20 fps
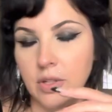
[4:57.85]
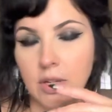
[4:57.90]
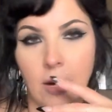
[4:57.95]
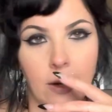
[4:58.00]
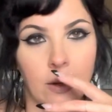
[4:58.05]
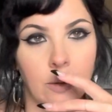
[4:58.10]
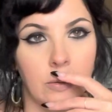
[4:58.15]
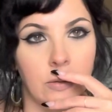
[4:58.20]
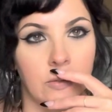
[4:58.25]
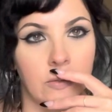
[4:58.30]

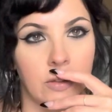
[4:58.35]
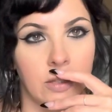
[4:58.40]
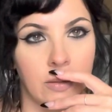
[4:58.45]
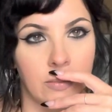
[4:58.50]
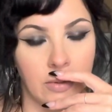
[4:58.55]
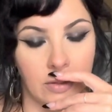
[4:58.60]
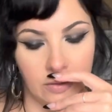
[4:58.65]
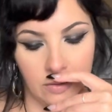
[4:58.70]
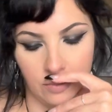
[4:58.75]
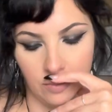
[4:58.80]
How do we feel
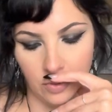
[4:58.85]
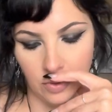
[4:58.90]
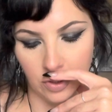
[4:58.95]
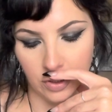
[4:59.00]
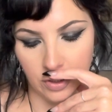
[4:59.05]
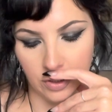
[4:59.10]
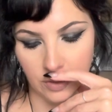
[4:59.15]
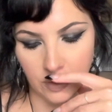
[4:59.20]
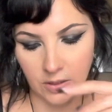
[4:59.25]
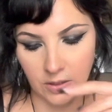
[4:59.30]
about the
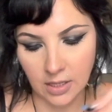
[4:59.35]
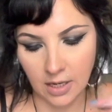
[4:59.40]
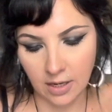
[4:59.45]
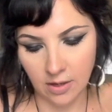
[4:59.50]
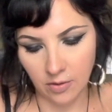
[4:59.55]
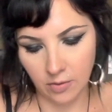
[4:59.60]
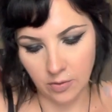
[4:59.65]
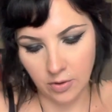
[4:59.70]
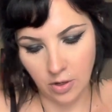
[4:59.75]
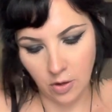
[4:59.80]
borders? I
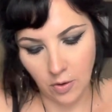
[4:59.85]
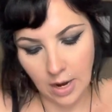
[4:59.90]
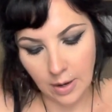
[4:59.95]
don't know.